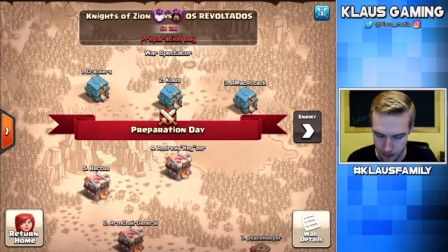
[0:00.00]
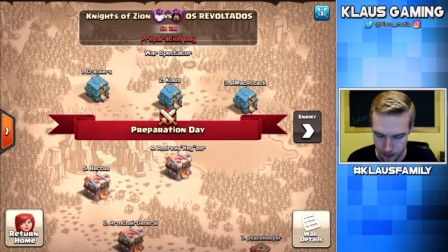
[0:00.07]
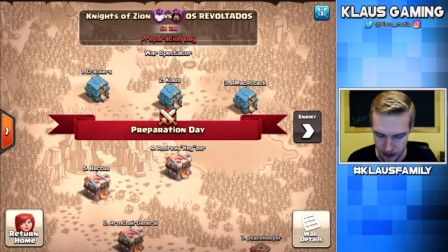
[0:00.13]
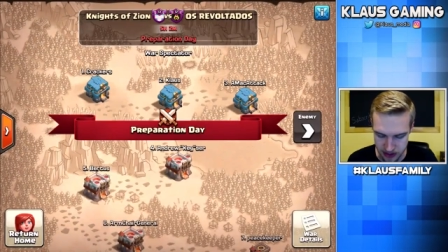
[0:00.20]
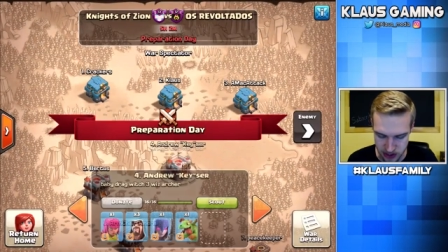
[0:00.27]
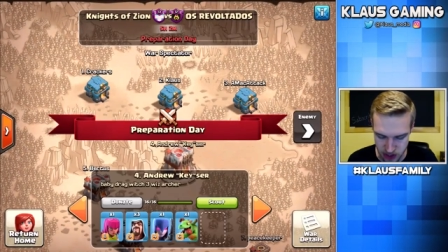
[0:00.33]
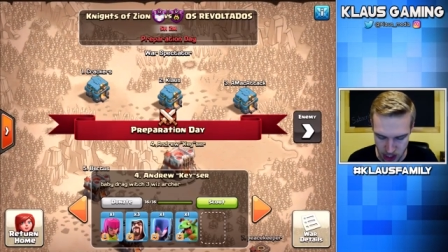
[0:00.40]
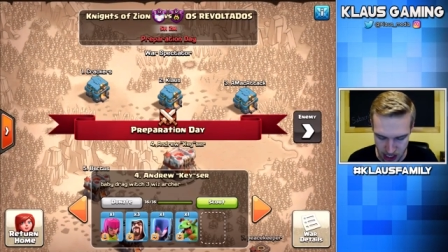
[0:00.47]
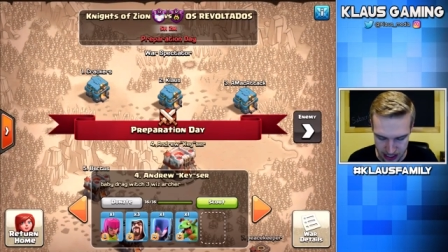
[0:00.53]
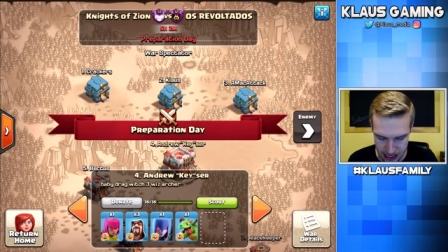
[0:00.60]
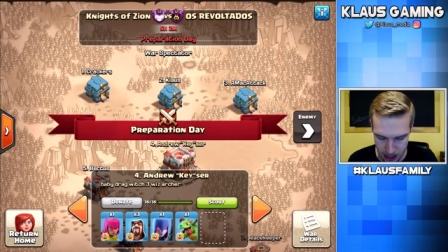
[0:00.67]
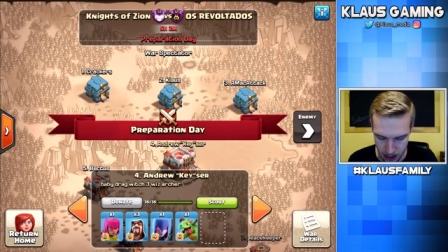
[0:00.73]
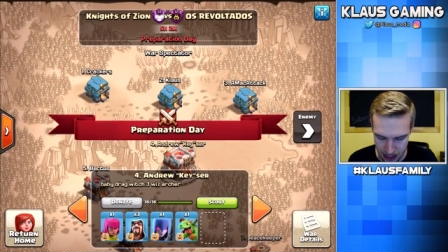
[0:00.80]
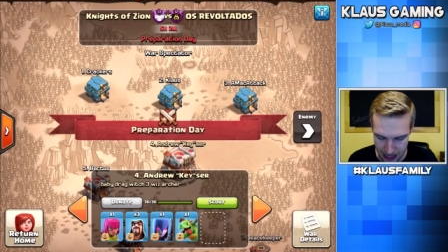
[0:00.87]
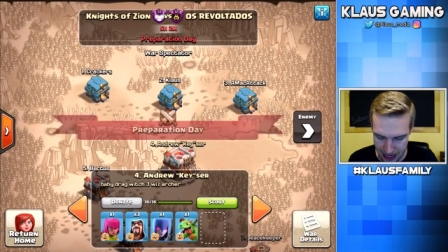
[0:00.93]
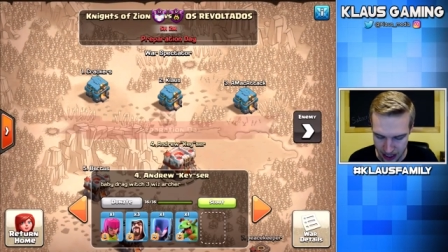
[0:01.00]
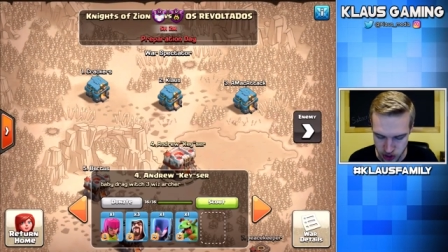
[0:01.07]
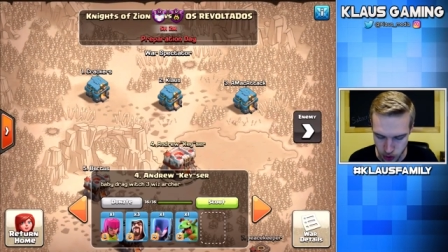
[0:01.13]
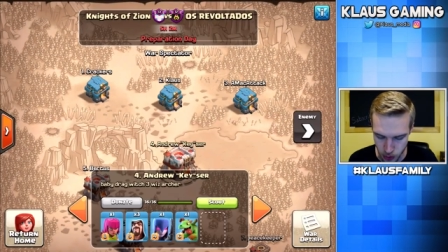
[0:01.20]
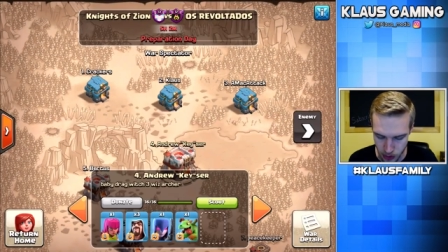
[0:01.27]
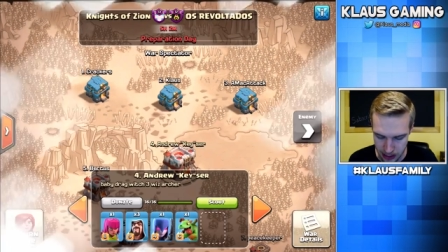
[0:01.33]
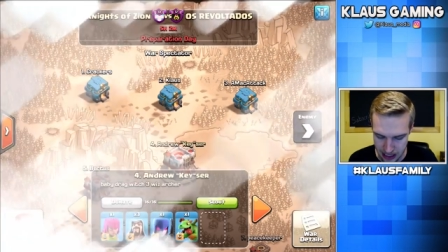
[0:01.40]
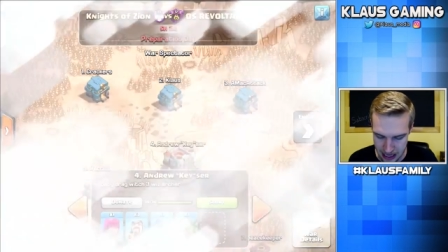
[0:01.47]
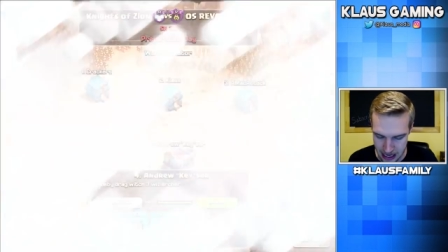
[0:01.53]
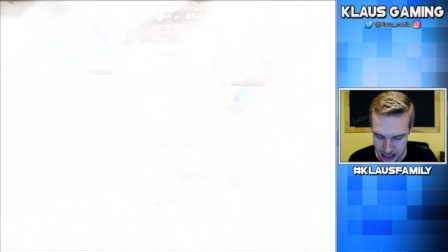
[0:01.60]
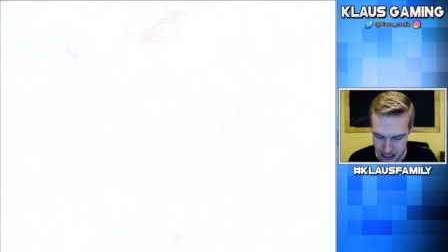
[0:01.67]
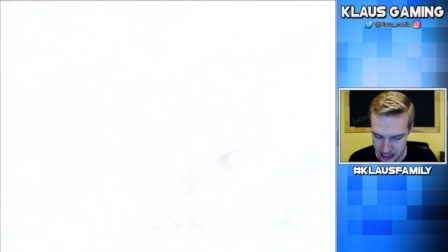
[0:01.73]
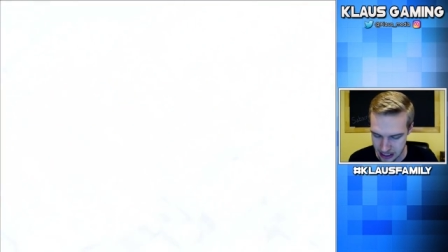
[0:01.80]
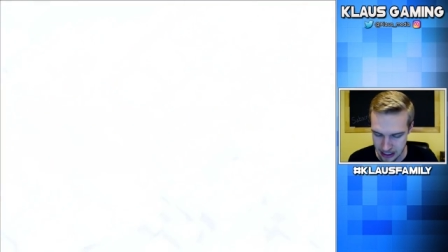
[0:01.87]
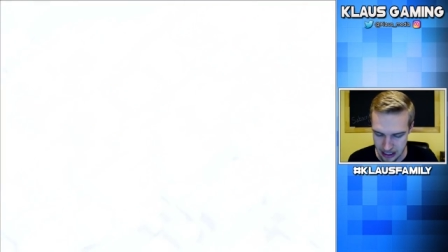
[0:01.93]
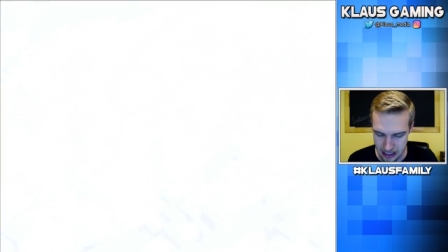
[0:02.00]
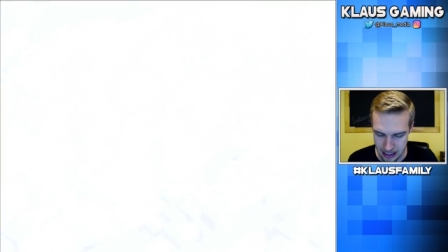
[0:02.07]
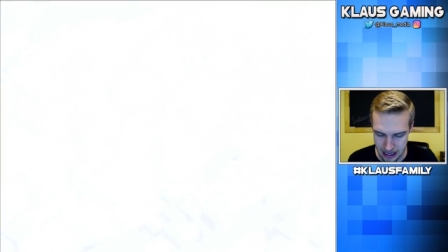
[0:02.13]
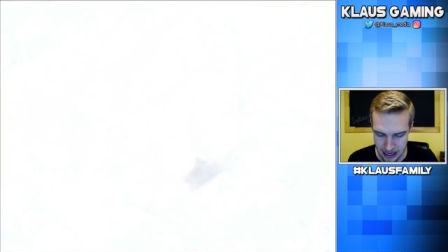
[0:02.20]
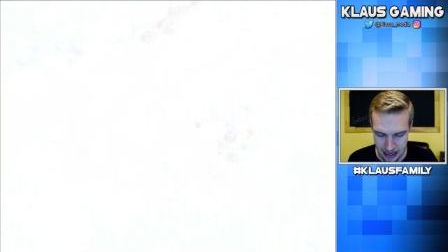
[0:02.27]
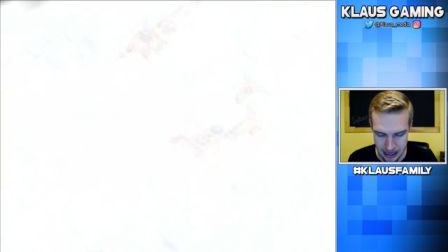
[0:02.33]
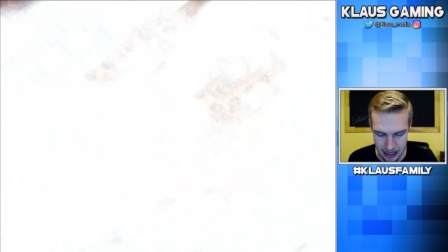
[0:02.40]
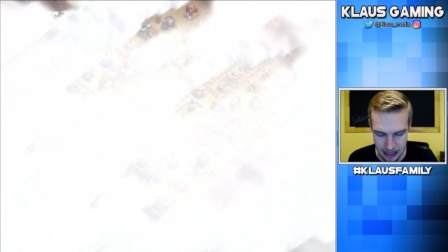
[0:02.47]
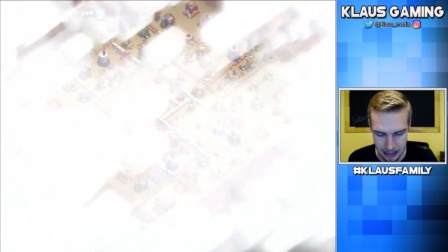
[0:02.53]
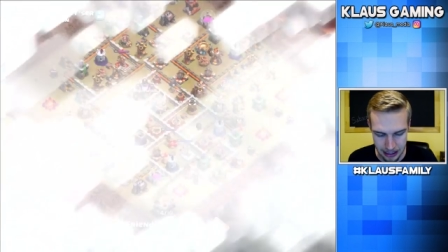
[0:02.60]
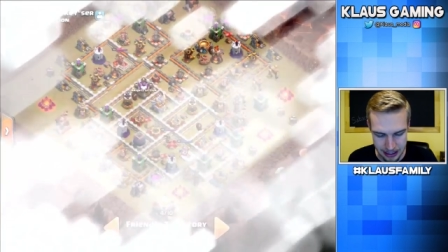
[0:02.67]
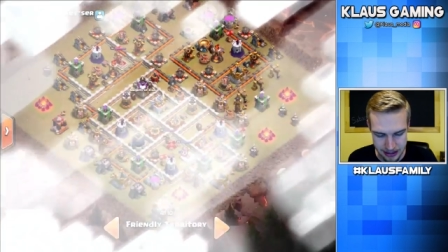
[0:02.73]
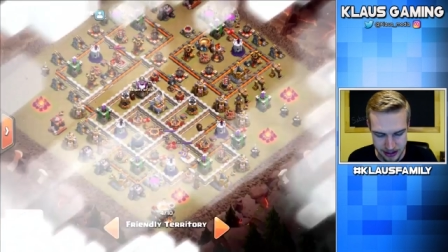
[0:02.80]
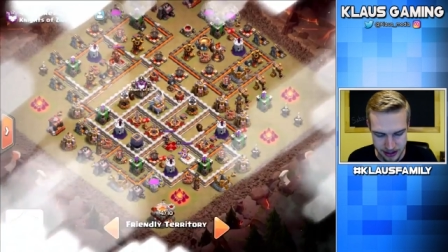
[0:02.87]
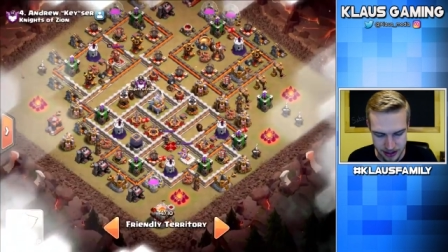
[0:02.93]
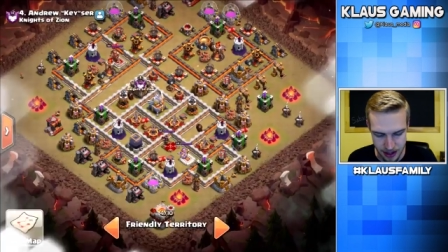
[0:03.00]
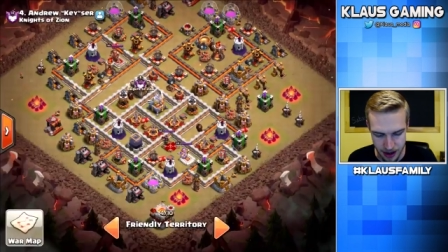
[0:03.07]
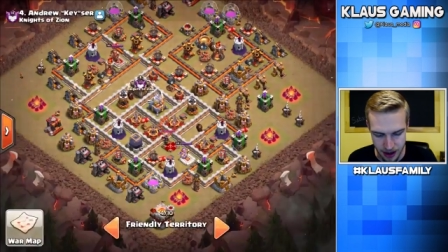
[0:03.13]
up. Let's check out Andrew again. And let's,